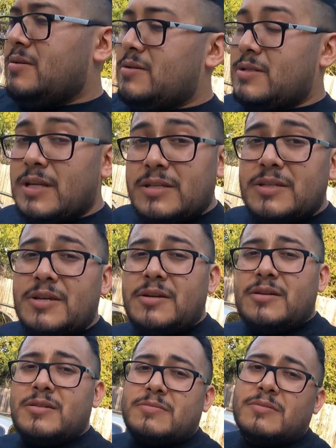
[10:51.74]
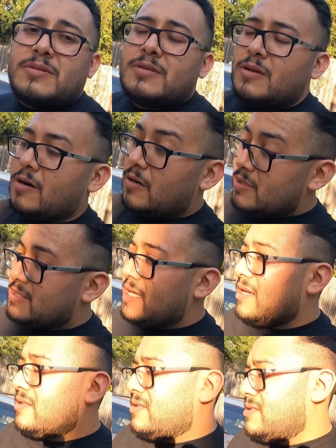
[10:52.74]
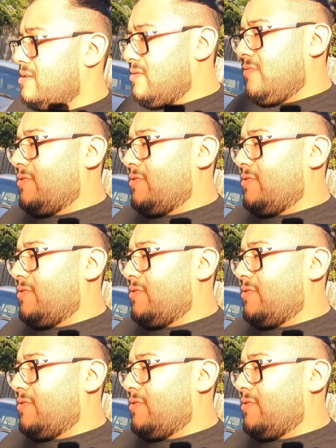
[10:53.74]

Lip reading: 6 years, the car sat in the sun